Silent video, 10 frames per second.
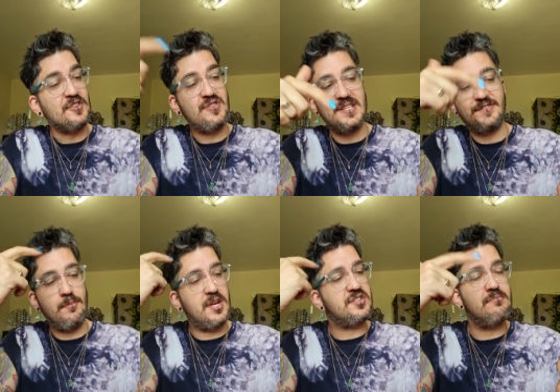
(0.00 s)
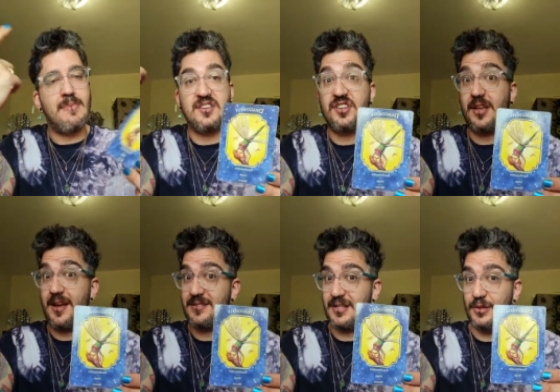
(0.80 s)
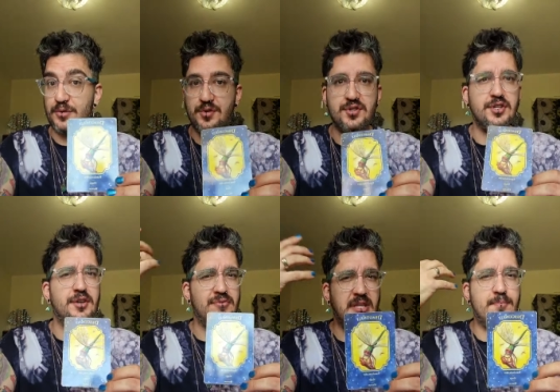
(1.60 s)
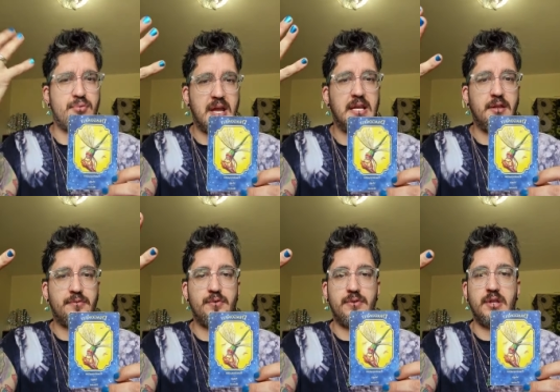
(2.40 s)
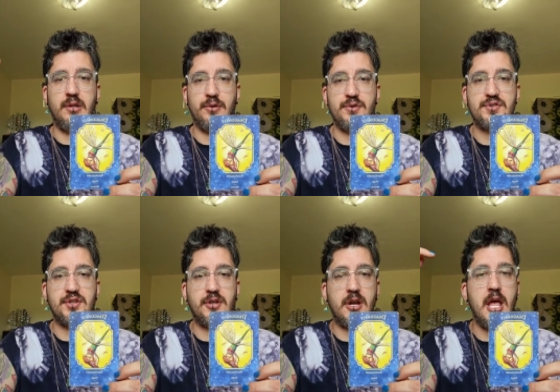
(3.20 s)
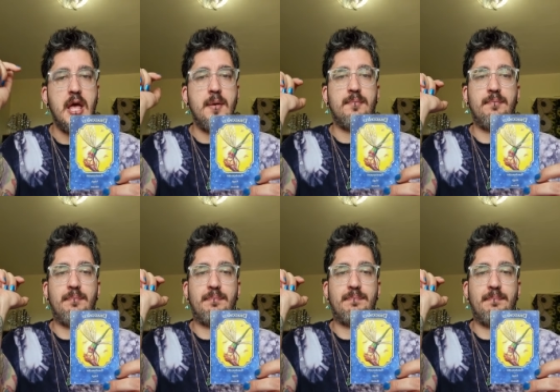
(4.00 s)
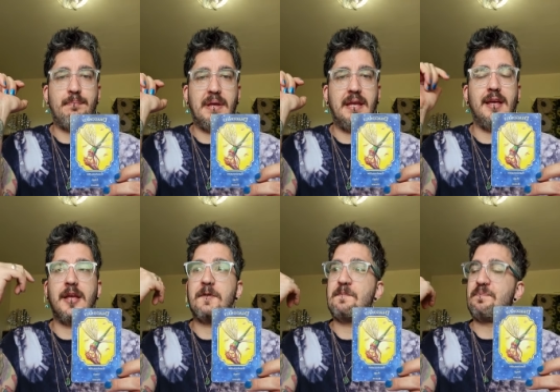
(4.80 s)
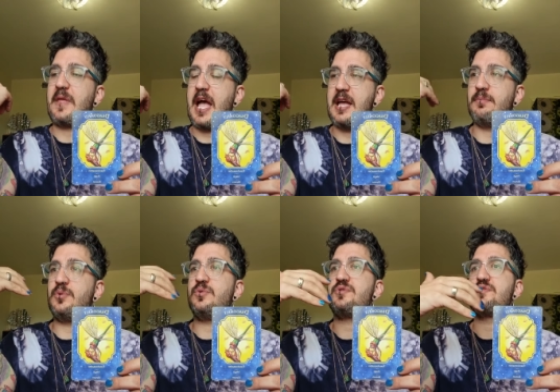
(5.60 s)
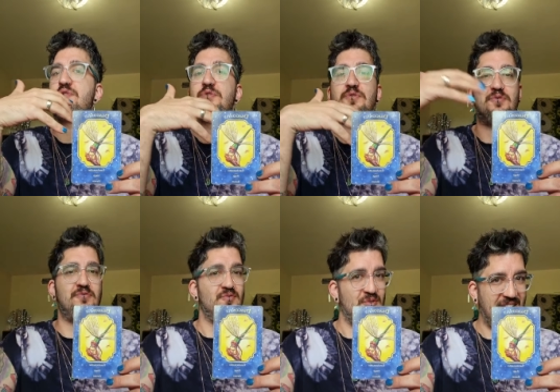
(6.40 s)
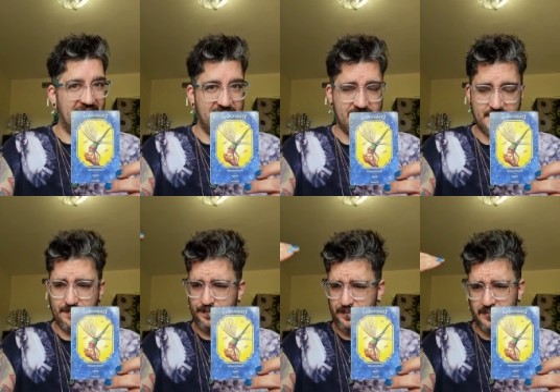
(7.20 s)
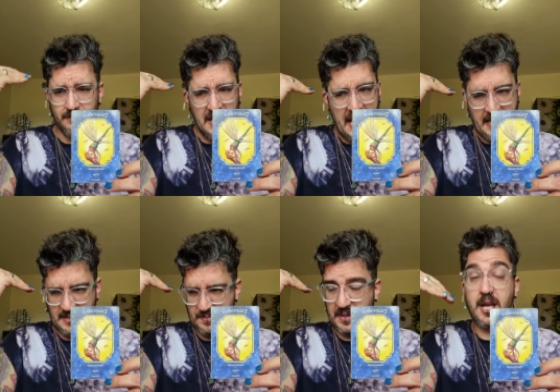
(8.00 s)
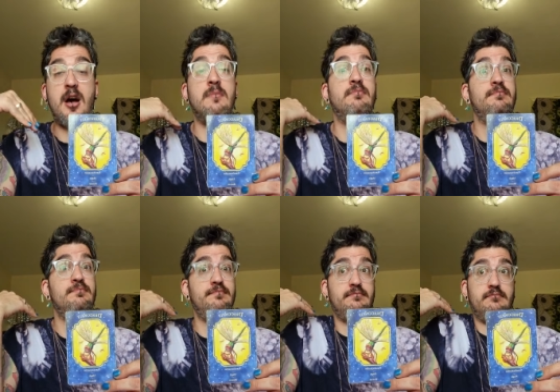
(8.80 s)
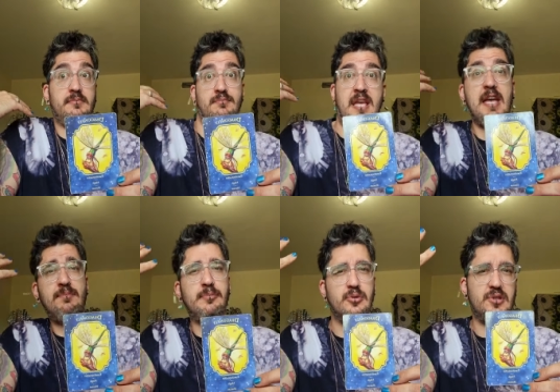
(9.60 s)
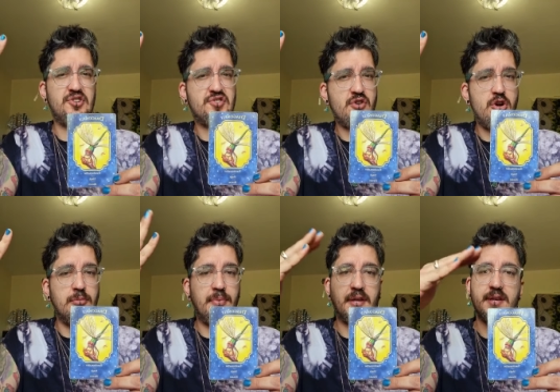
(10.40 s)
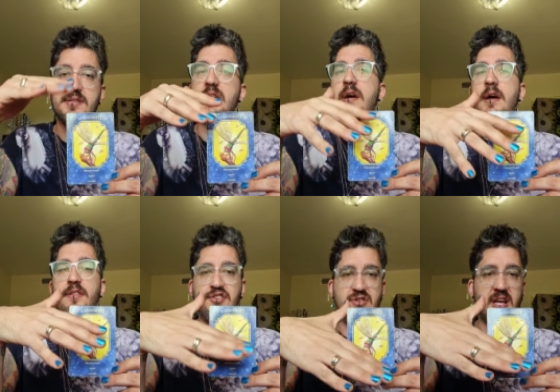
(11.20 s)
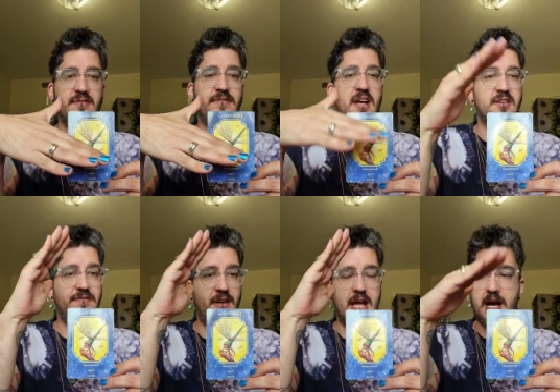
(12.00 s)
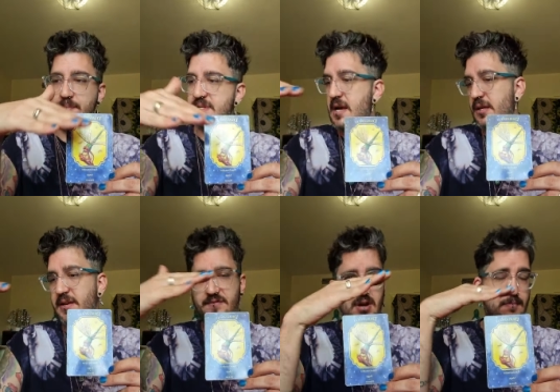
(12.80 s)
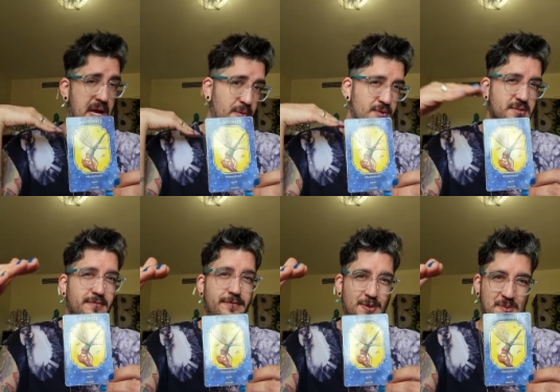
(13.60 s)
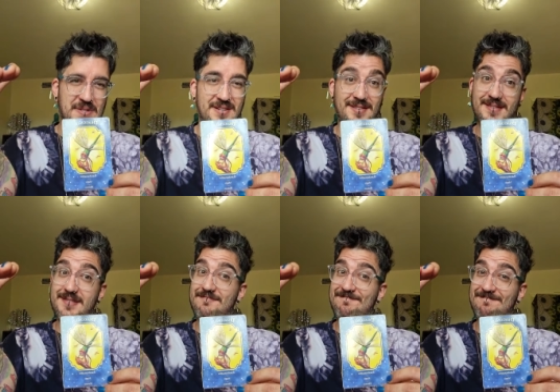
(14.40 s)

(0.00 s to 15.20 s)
transformation, magic, and illusion. Really breaking through the illusion, being able to release and become capable and strong because the dragonfly can fly up, down, left, right, backwards, and forwards.